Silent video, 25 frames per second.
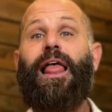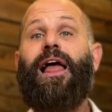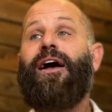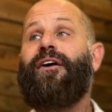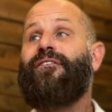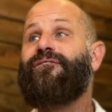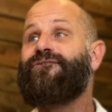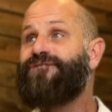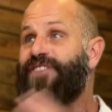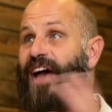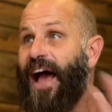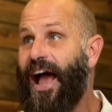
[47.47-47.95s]

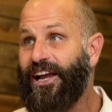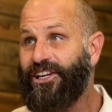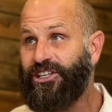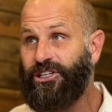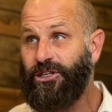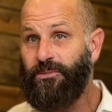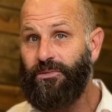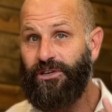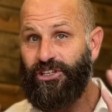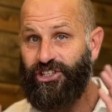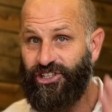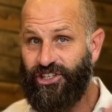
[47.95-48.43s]

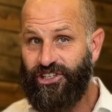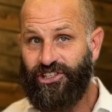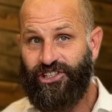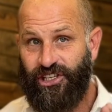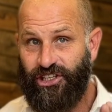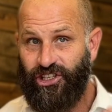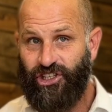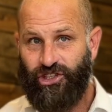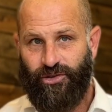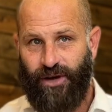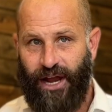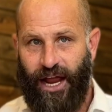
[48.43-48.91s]
vacuum-assisted
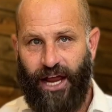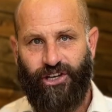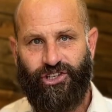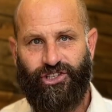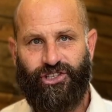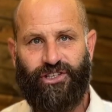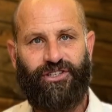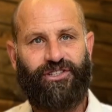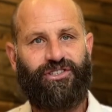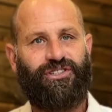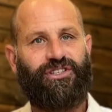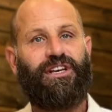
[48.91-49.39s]

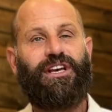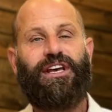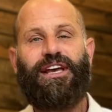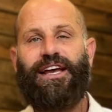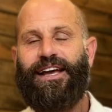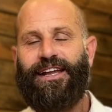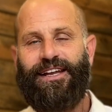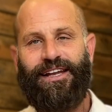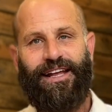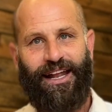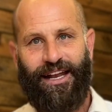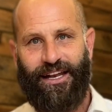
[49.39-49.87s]
distractions,
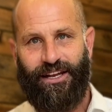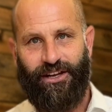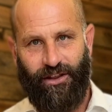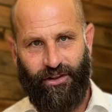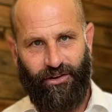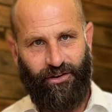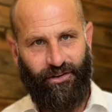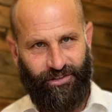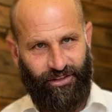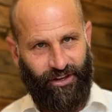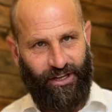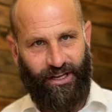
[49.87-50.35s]
and any
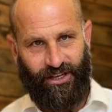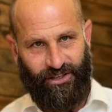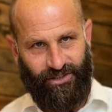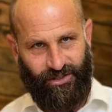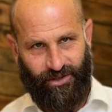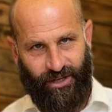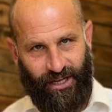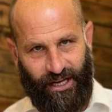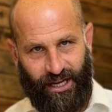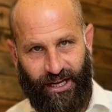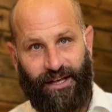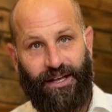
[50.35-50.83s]
other things,
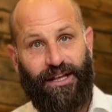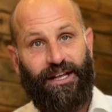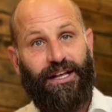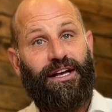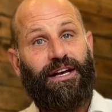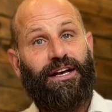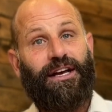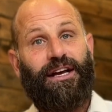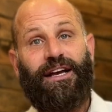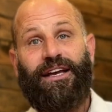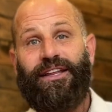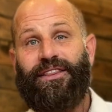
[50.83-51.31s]
okay?
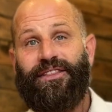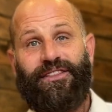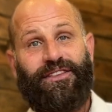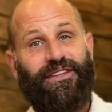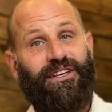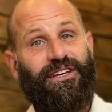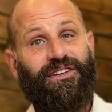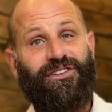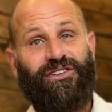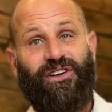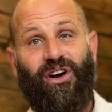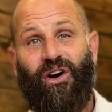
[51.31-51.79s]

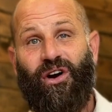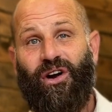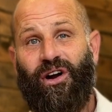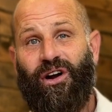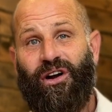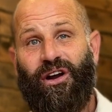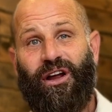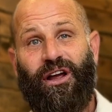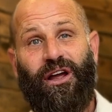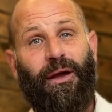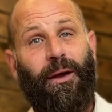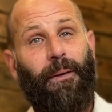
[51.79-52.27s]
These
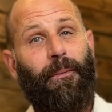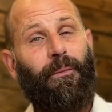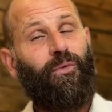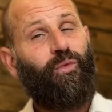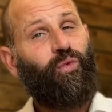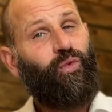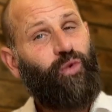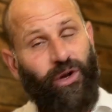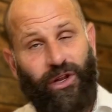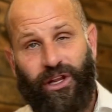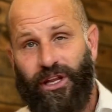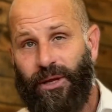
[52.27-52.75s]
are
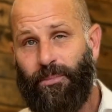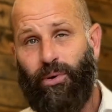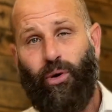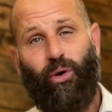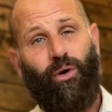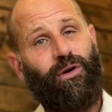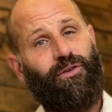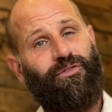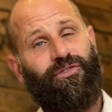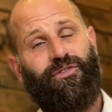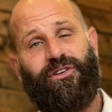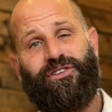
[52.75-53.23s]
really
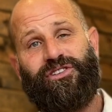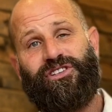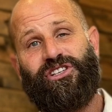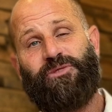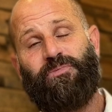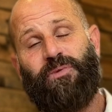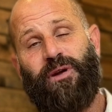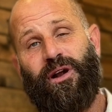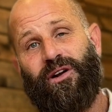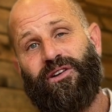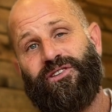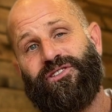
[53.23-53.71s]
important for us as
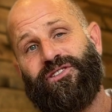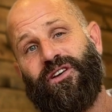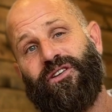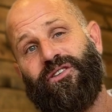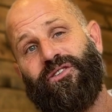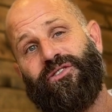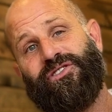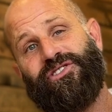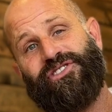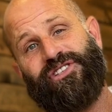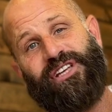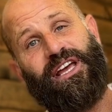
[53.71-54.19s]
parents to
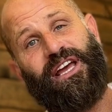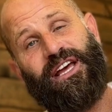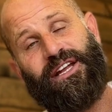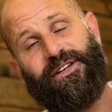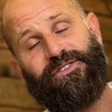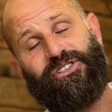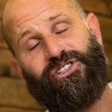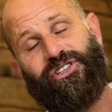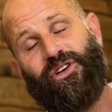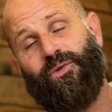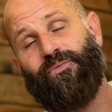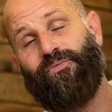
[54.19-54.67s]
understand.
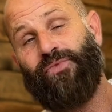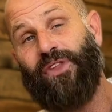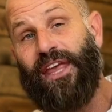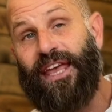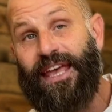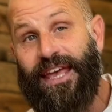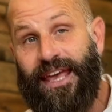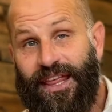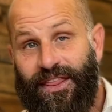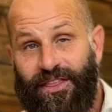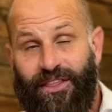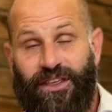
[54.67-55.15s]
So
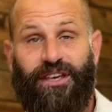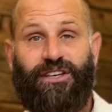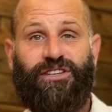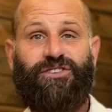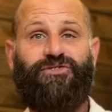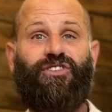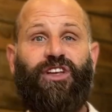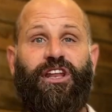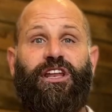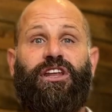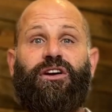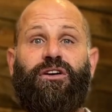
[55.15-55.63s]
in this
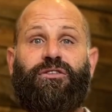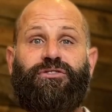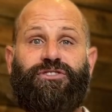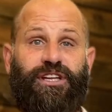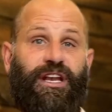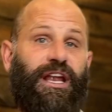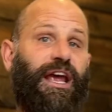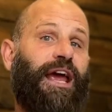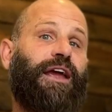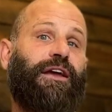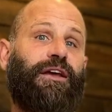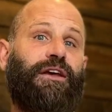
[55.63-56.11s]
video
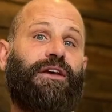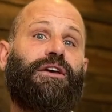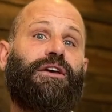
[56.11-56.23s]
today